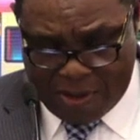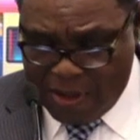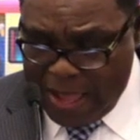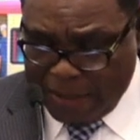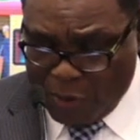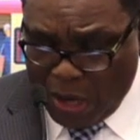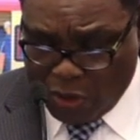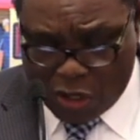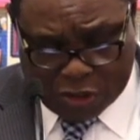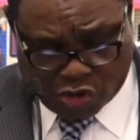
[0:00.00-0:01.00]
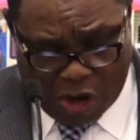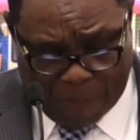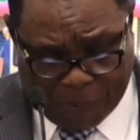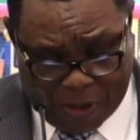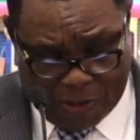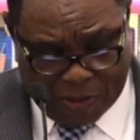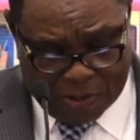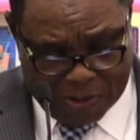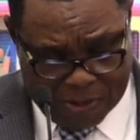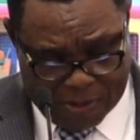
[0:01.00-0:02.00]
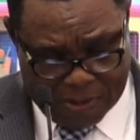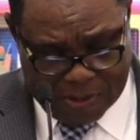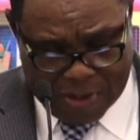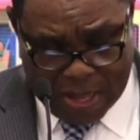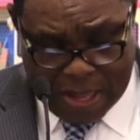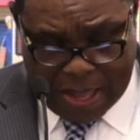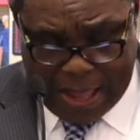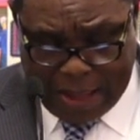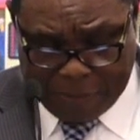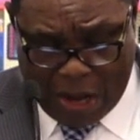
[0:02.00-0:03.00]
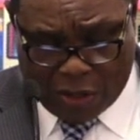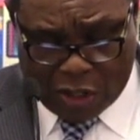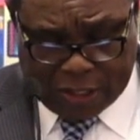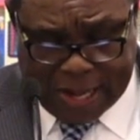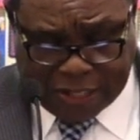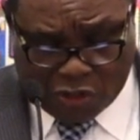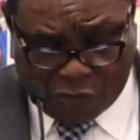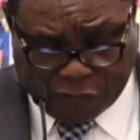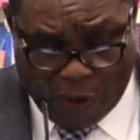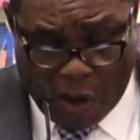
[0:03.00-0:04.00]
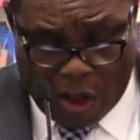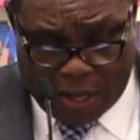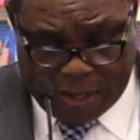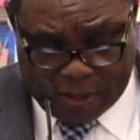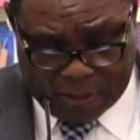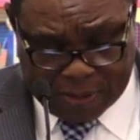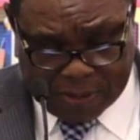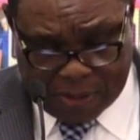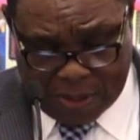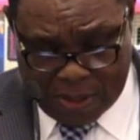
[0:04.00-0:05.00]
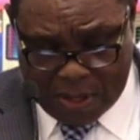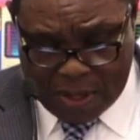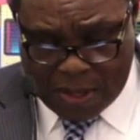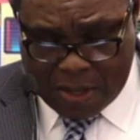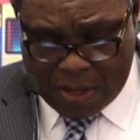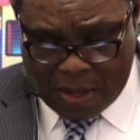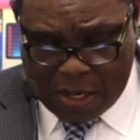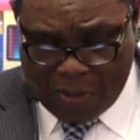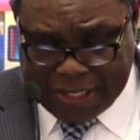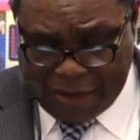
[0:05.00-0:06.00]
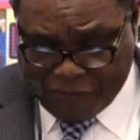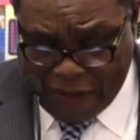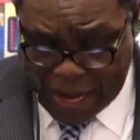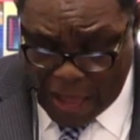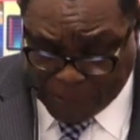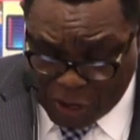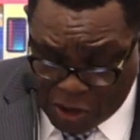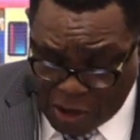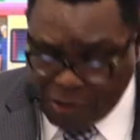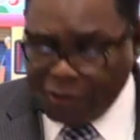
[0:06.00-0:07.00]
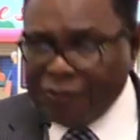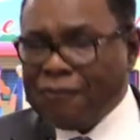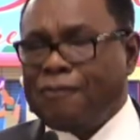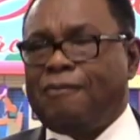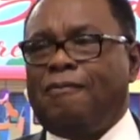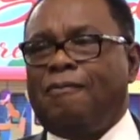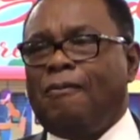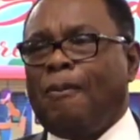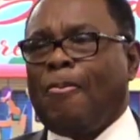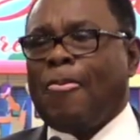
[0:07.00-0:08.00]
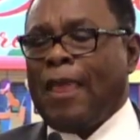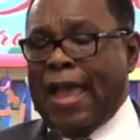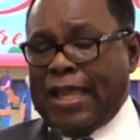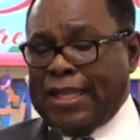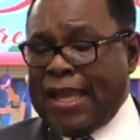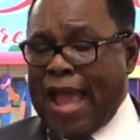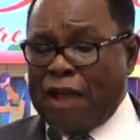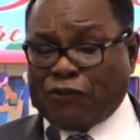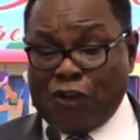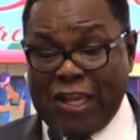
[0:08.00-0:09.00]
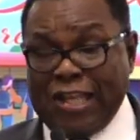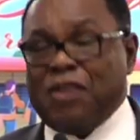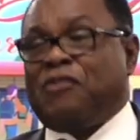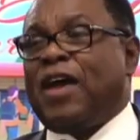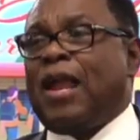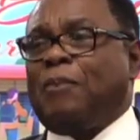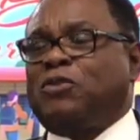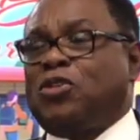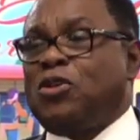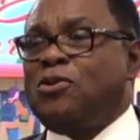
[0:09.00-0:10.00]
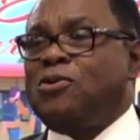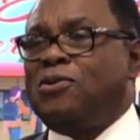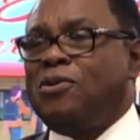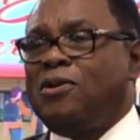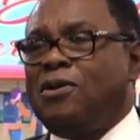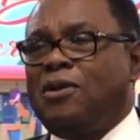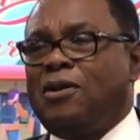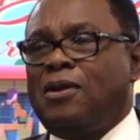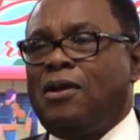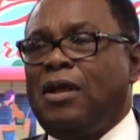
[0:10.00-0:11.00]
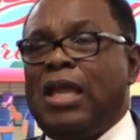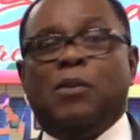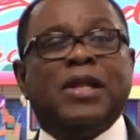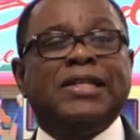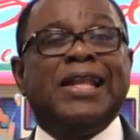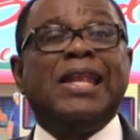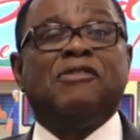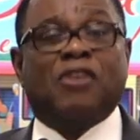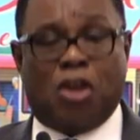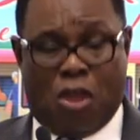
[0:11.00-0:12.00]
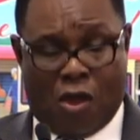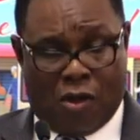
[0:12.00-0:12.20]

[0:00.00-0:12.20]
I'm not going to drop you. I'm not going to let you fall. He will develop you. And then after he develops you, he will deliver you.